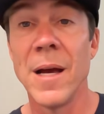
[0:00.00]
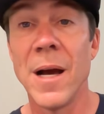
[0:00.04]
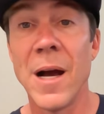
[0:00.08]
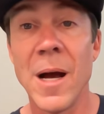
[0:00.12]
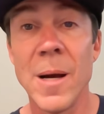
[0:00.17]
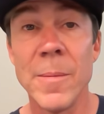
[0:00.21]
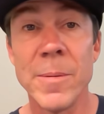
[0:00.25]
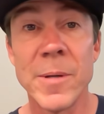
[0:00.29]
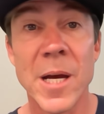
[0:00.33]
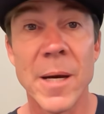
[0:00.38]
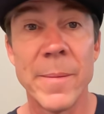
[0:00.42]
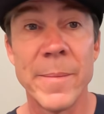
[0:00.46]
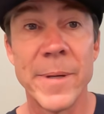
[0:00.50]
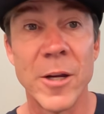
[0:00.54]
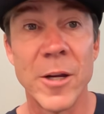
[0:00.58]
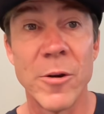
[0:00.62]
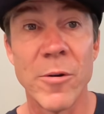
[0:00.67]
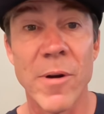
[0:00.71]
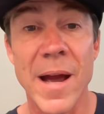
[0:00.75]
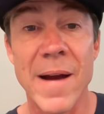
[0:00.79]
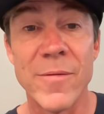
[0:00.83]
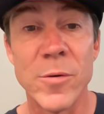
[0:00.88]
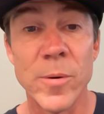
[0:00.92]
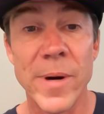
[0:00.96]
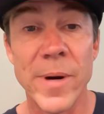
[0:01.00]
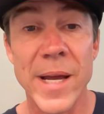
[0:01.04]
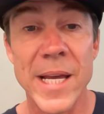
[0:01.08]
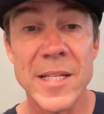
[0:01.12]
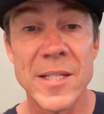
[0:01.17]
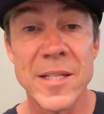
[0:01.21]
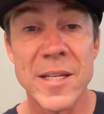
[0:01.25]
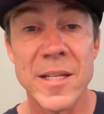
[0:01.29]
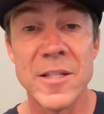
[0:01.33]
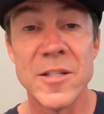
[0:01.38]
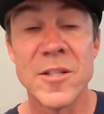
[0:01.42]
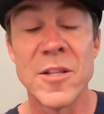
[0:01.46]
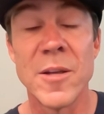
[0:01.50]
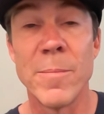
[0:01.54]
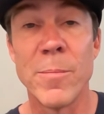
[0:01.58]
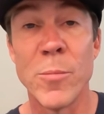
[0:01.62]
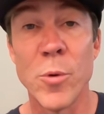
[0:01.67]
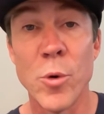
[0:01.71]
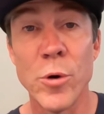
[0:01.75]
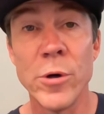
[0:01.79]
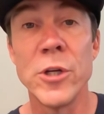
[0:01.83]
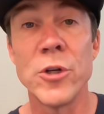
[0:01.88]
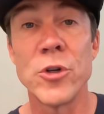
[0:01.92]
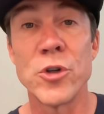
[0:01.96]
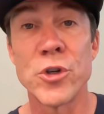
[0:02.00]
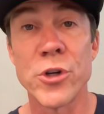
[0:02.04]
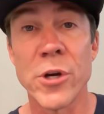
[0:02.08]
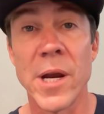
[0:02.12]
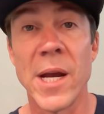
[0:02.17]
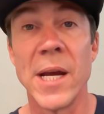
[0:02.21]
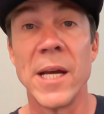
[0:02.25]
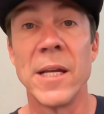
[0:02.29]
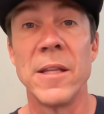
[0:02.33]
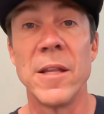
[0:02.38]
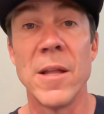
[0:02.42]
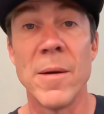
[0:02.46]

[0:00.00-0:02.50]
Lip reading: upcoming gravel races, the more you train,